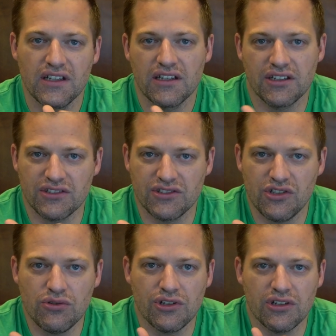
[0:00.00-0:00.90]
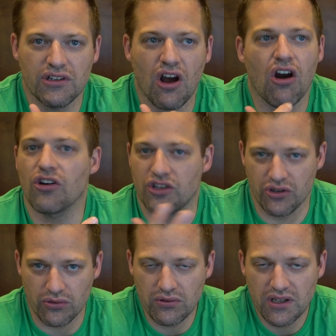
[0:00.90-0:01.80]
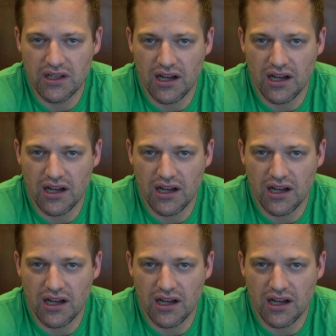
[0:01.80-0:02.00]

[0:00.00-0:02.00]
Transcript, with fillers: because you could argue